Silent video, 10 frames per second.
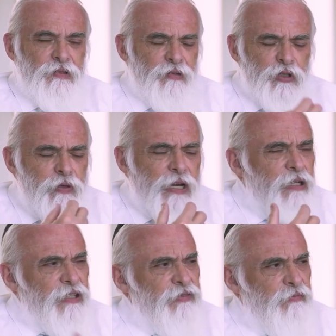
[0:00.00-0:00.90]
which we
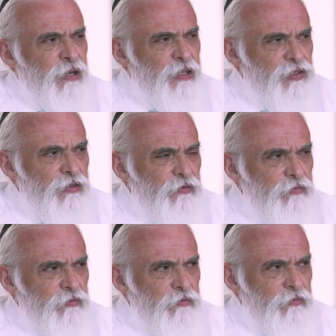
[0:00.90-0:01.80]
can't even imagine.
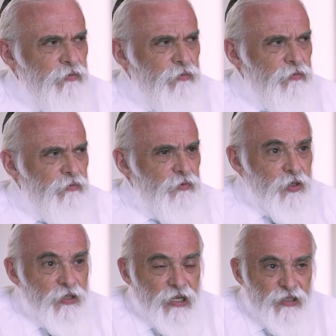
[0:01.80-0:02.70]
Because
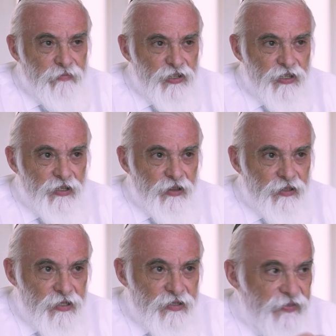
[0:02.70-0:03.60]
you can't imagine
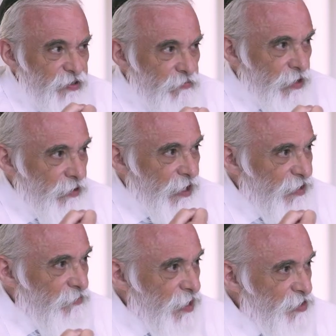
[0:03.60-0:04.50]
nothing. It's fundamentally
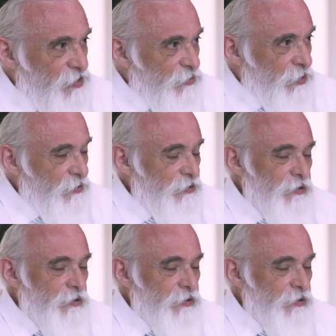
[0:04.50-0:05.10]
unimaginable.